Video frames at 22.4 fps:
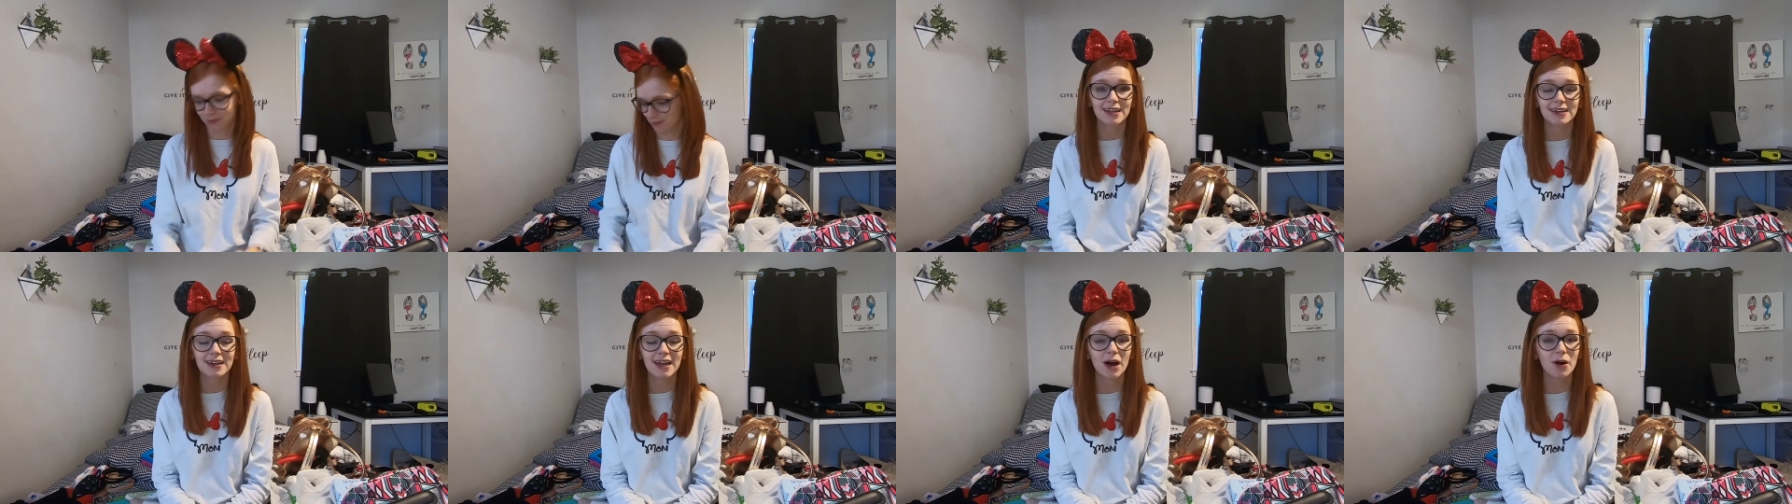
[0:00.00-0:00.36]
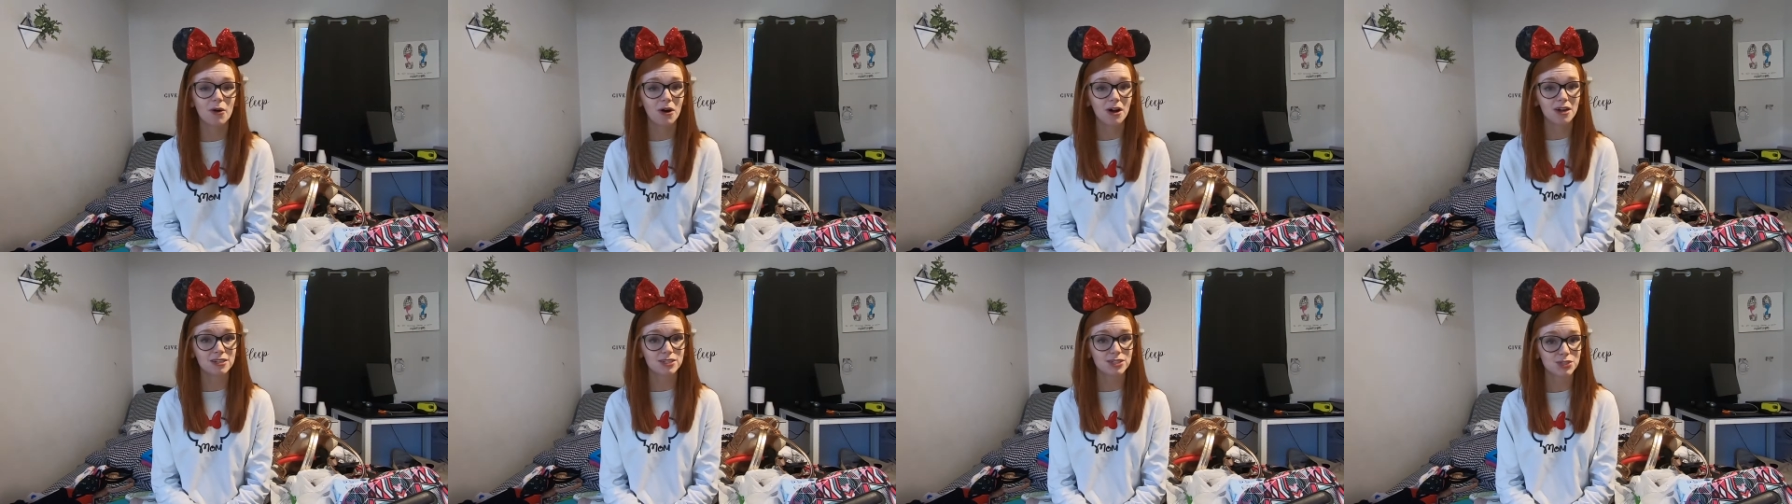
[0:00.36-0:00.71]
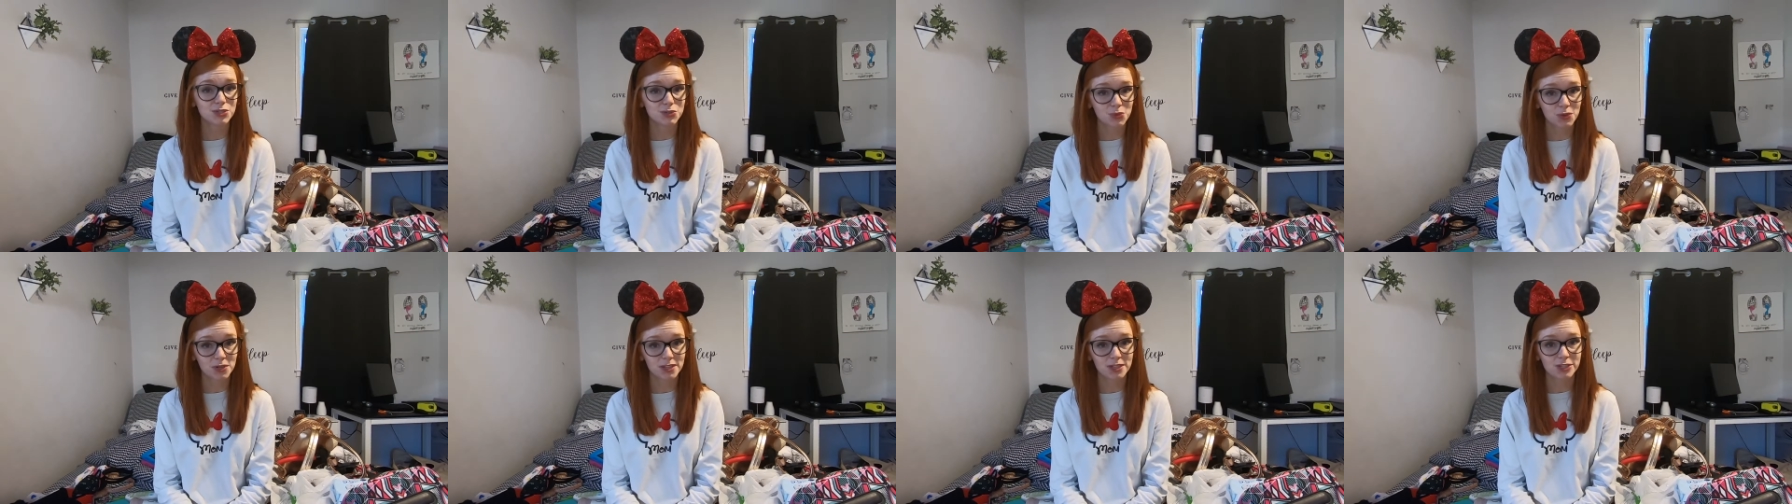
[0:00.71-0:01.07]
Now onto
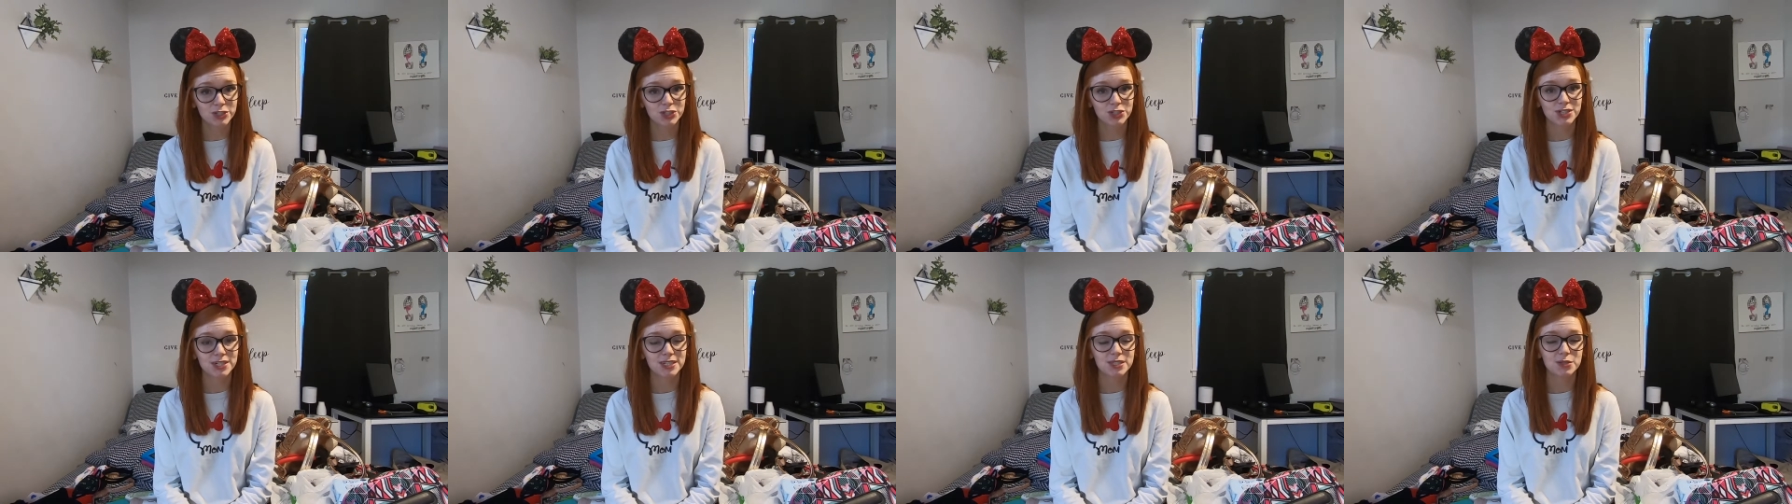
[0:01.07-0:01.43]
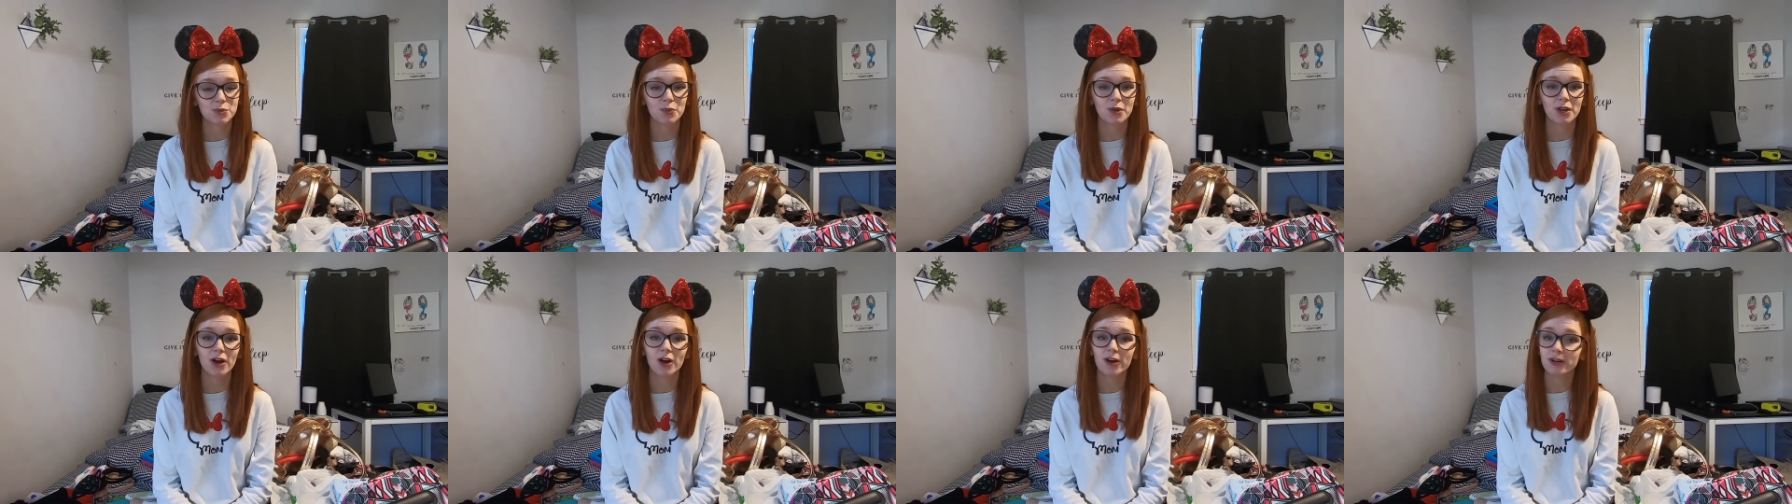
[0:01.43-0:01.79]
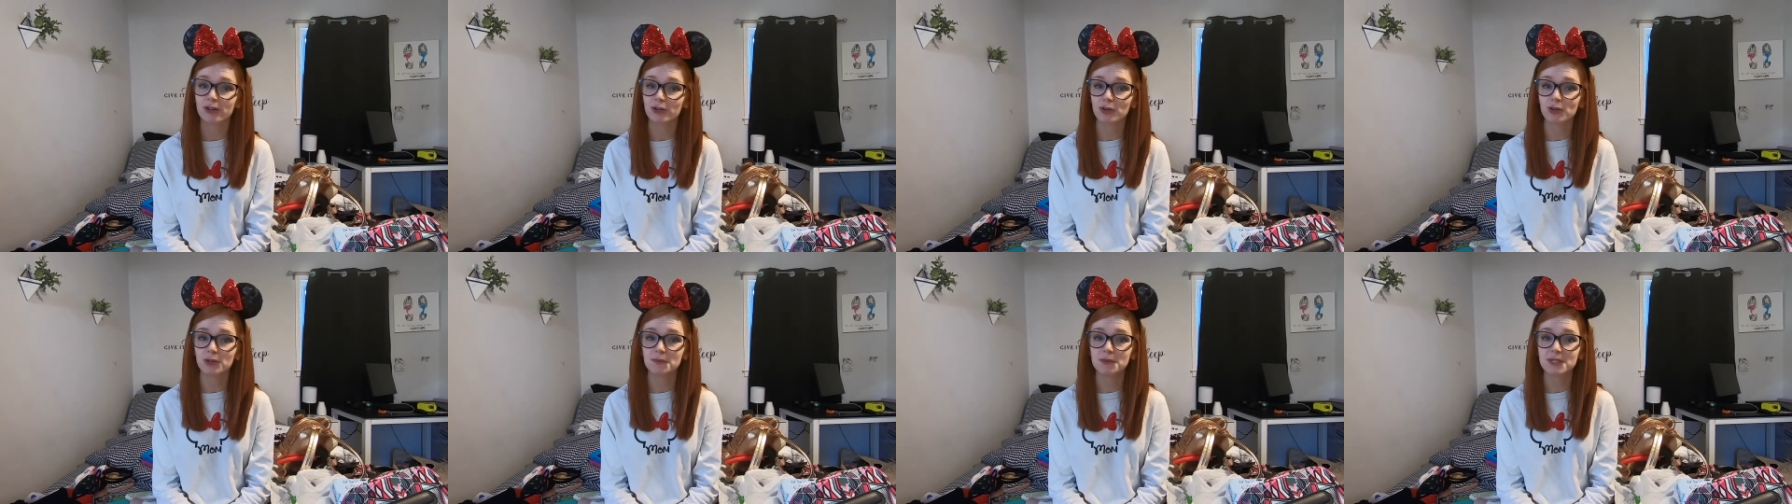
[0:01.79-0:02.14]
toiletries. We are
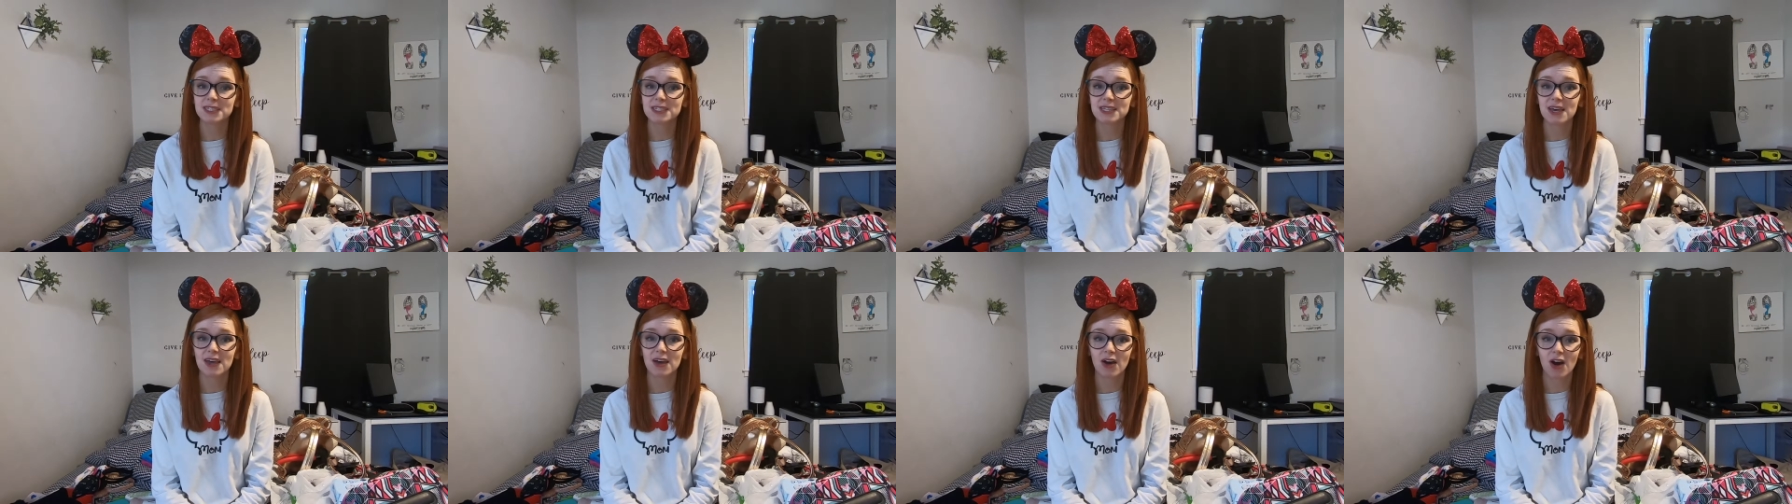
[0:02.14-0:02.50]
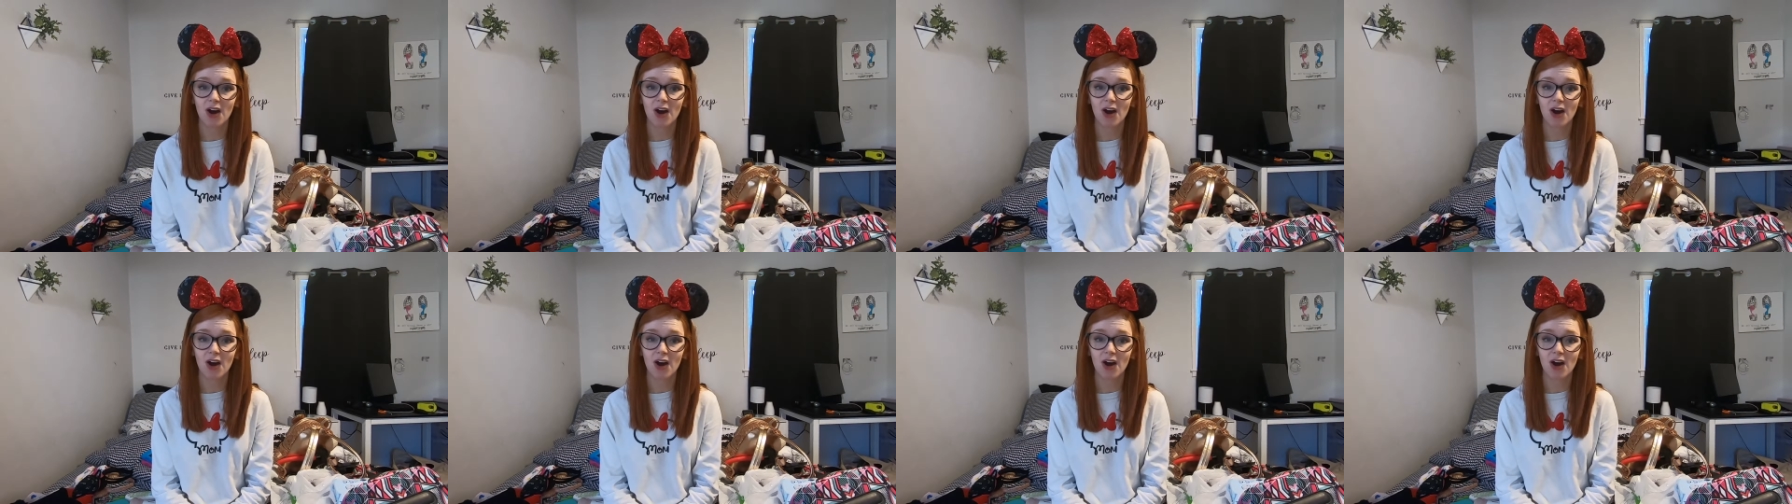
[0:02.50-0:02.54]
going to be staying